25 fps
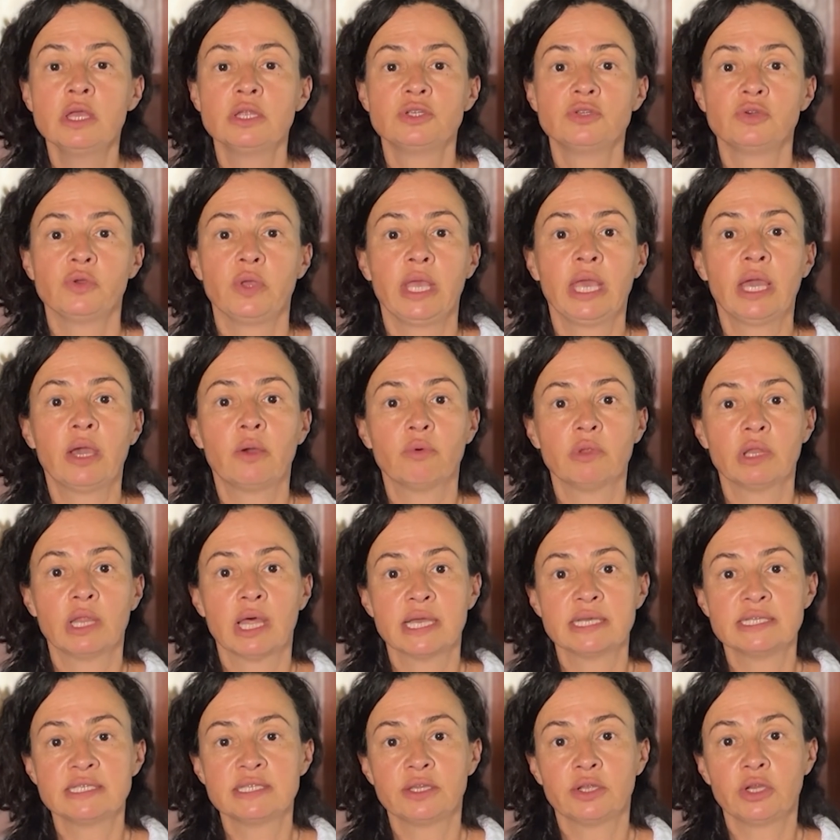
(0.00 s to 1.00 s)
to
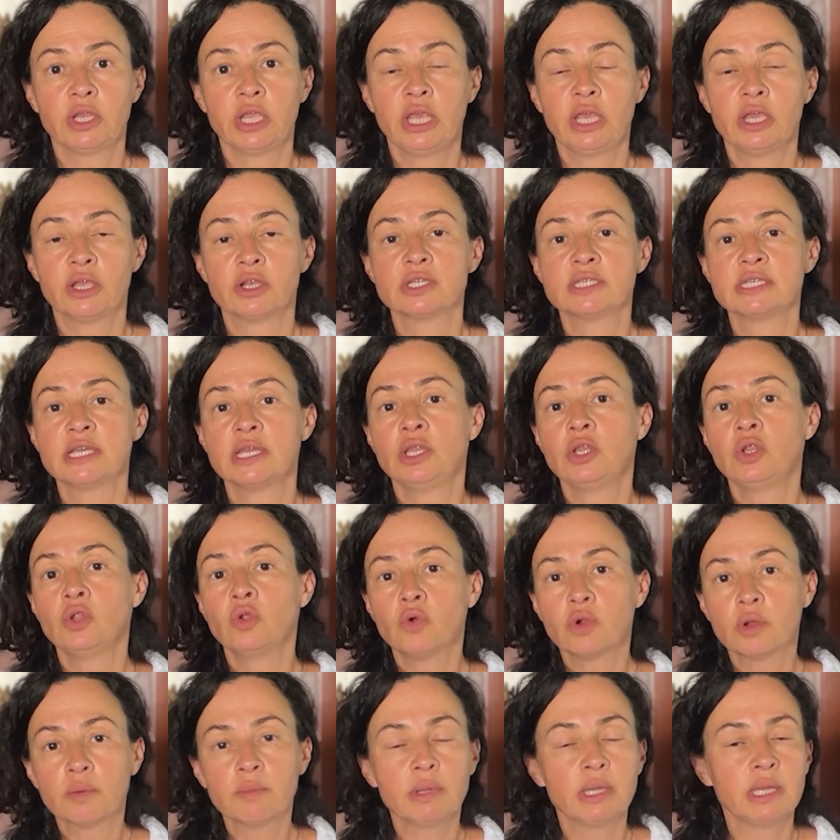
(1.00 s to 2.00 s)
equalize their ears. And
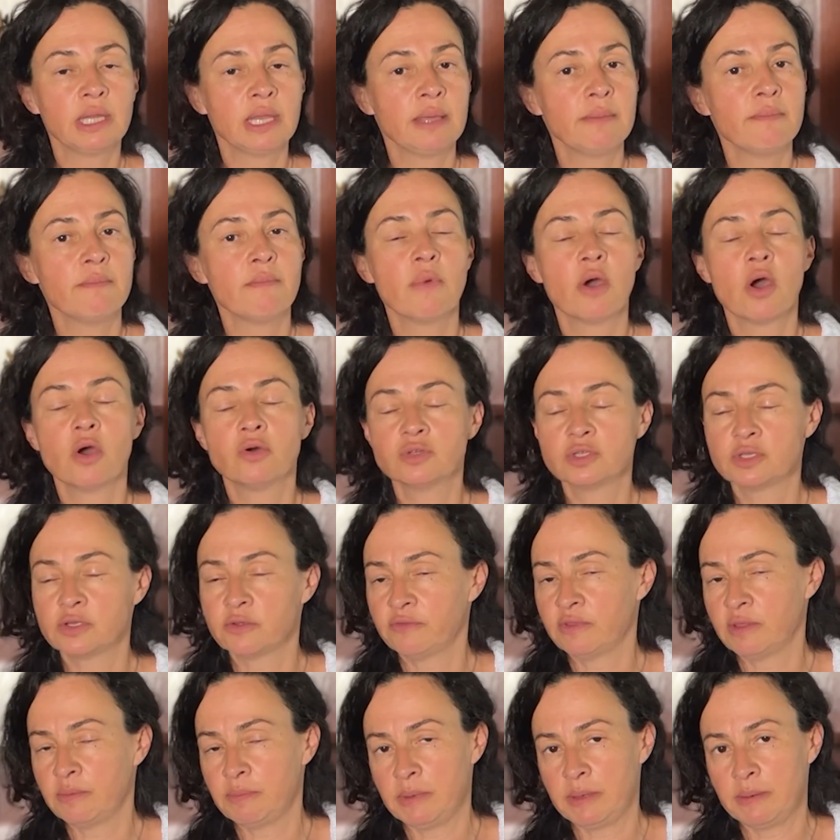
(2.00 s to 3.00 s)
normally, most
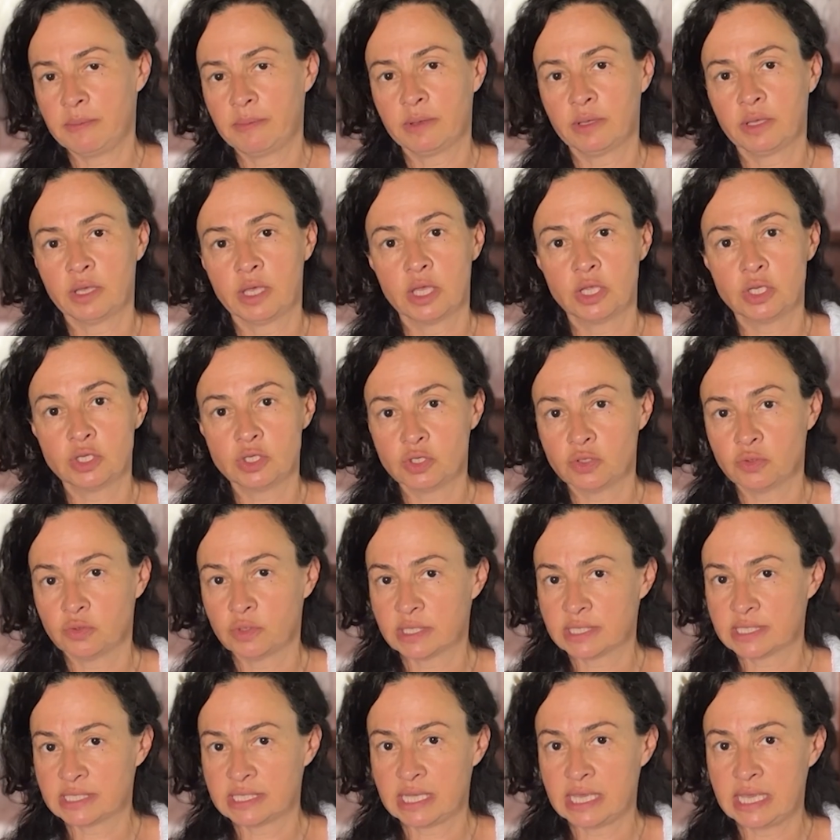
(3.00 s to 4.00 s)
of the people can do
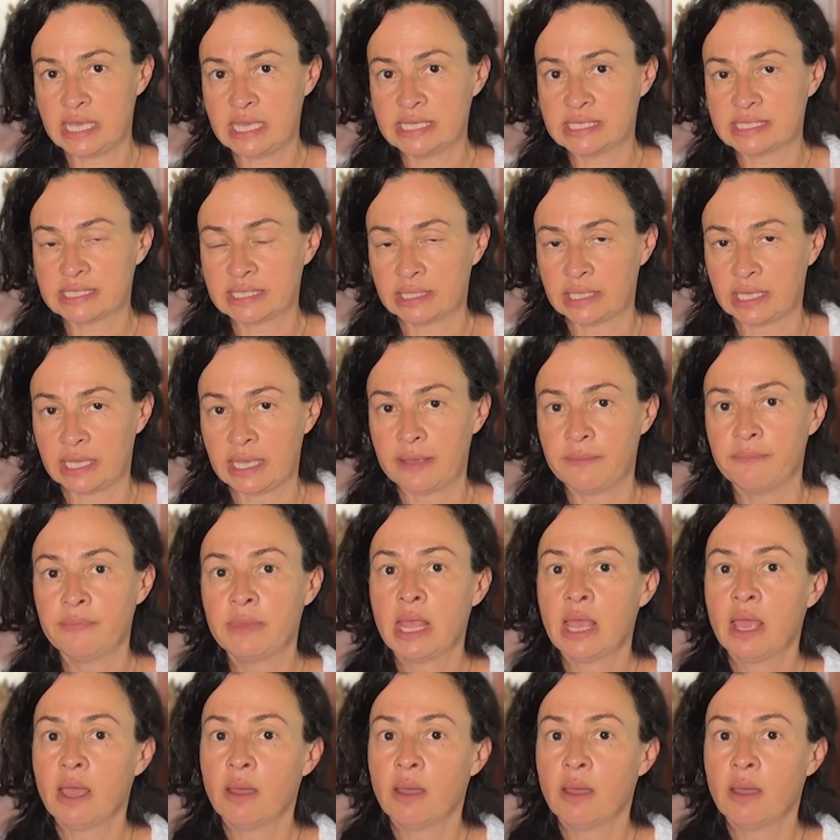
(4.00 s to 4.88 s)
this easily.